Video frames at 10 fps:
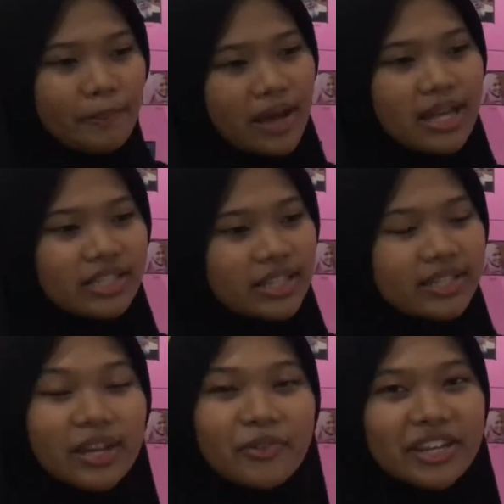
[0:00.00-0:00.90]
but
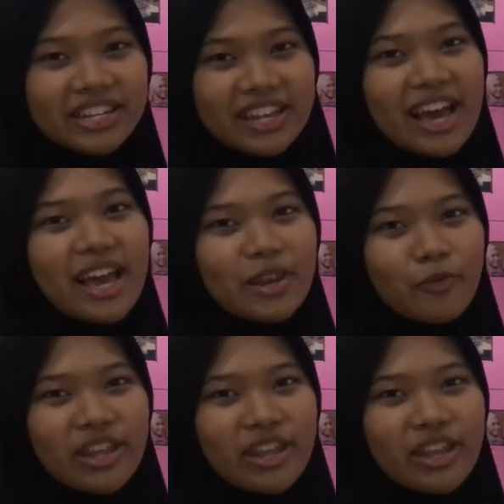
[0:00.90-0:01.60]
she's already died